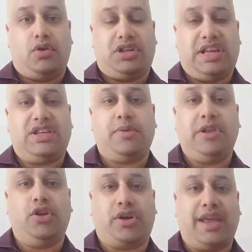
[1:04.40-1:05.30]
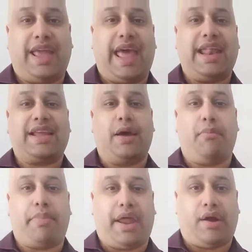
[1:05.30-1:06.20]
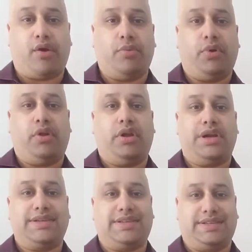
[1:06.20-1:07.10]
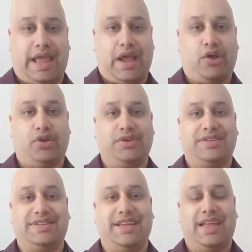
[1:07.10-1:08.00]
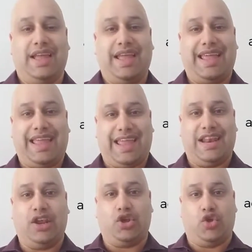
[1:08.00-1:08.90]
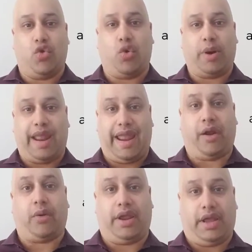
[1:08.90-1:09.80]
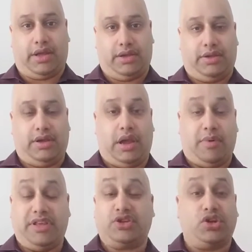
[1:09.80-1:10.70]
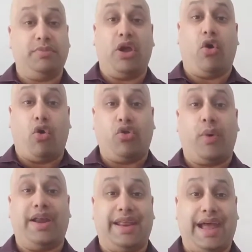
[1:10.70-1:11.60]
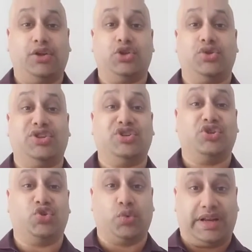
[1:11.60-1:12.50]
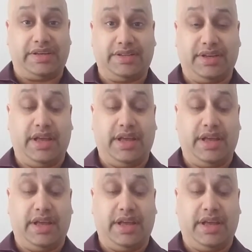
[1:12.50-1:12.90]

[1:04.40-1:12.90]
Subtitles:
Need to be looking at comparable sales in your area. I mean, this could be all the way down to the street.